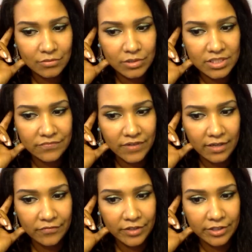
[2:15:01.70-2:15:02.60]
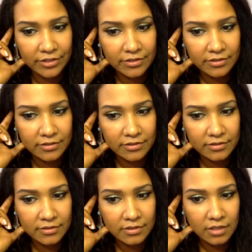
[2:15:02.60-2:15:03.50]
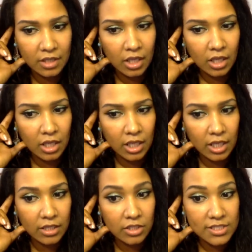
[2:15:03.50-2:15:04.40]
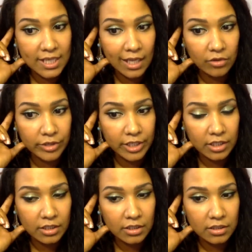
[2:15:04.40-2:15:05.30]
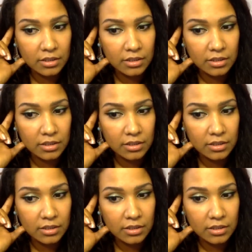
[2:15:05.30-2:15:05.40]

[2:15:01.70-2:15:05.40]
What's a five figure of uh, their salary?